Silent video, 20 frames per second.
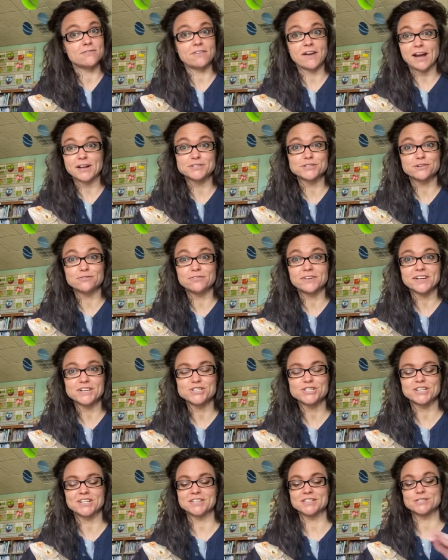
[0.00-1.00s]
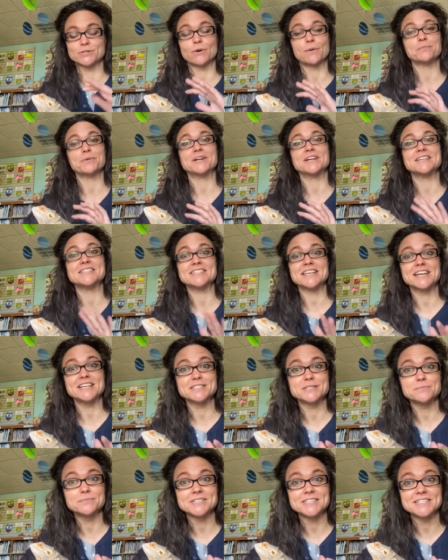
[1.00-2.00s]
Fact or Fiction. So I'm going to say
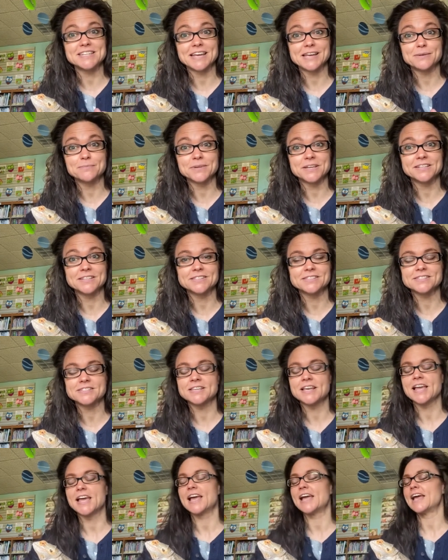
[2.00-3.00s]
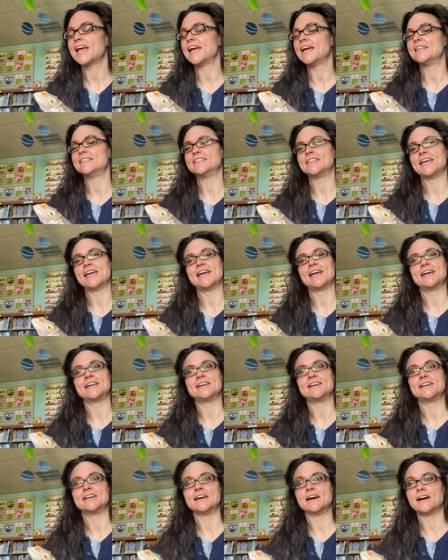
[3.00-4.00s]
some statements, and
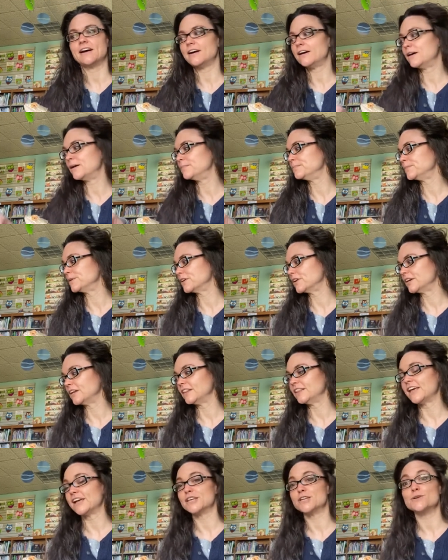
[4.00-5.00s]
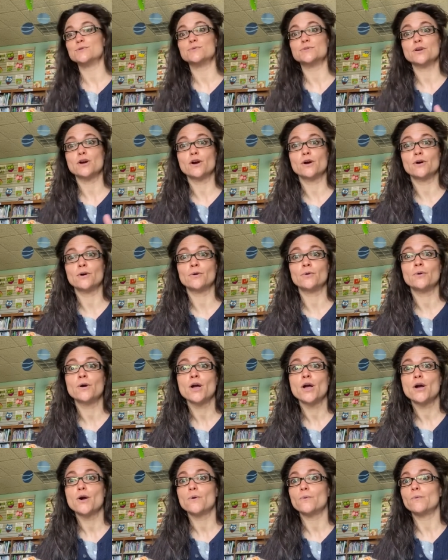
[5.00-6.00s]
then I'm going to let you know
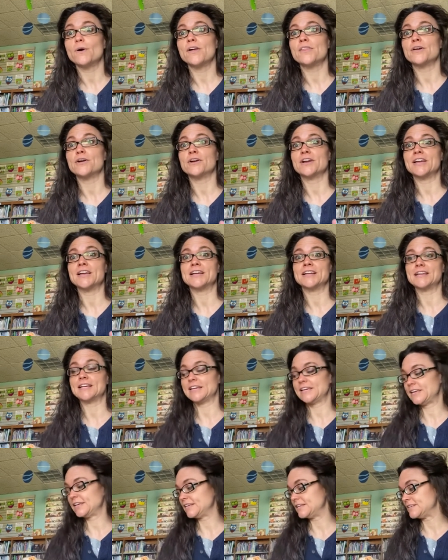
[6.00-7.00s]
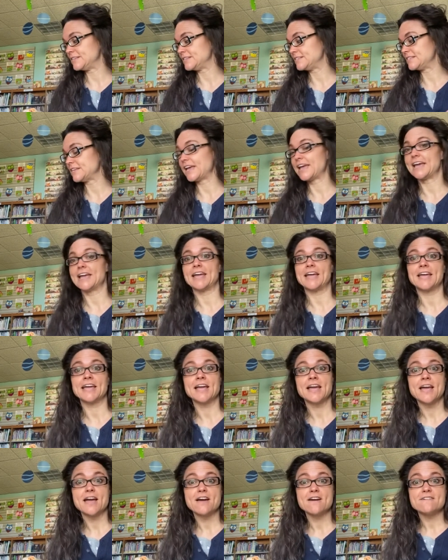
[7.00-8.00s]
whether it is a
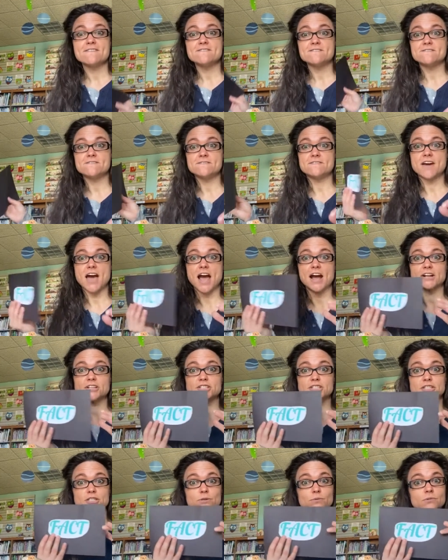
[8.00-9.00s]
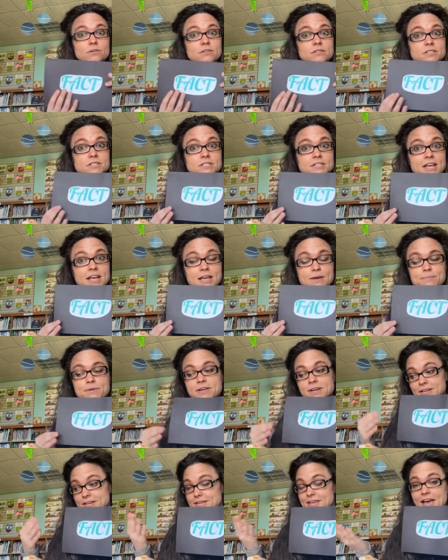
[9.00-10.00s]
factual
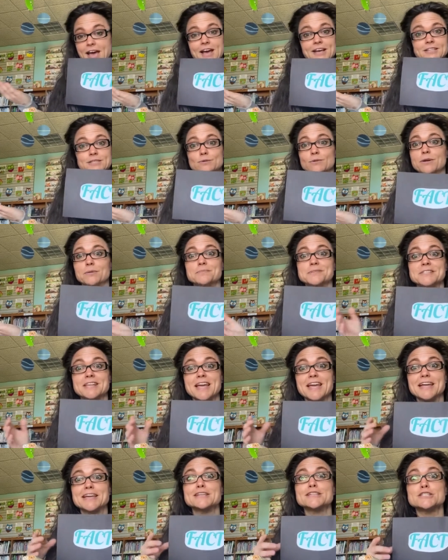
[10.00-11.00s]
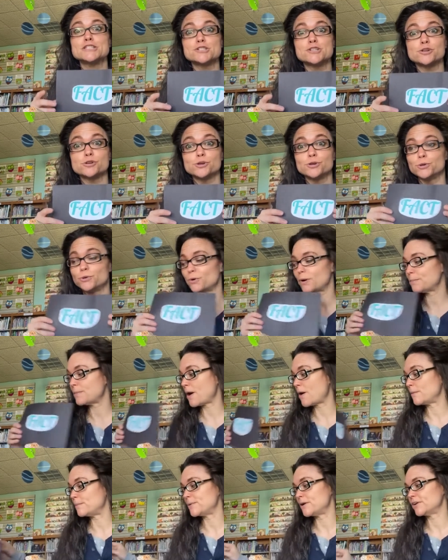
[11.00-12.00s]
statement. Yes, what I'm saying is true
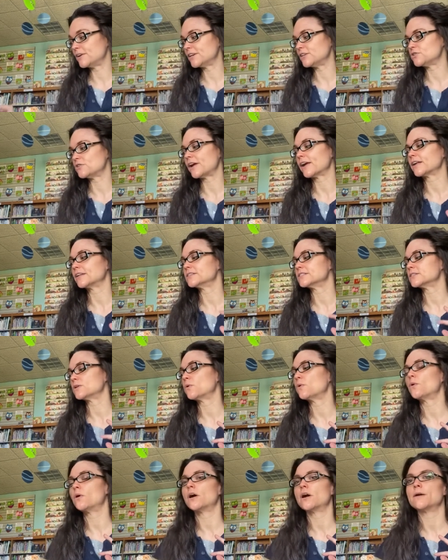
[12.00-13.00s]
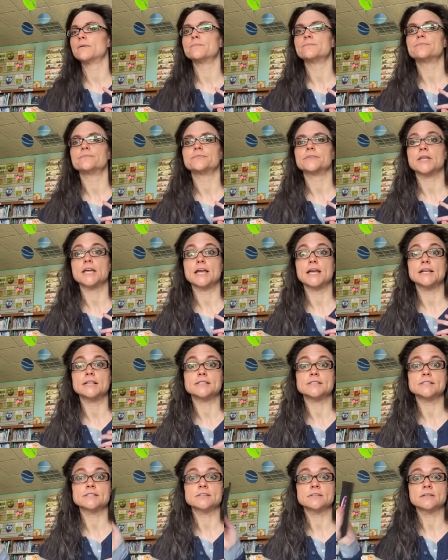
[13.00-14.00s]
about bearded dragons, or
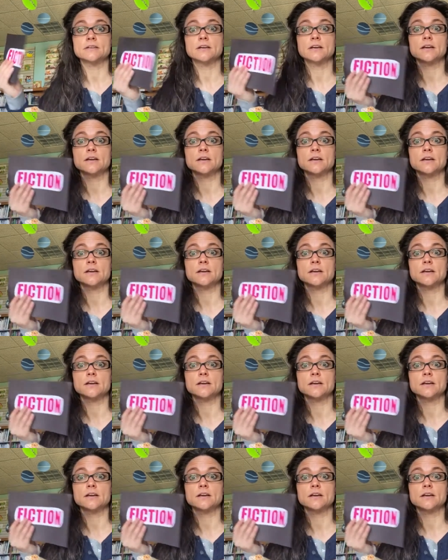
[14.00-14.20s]
it's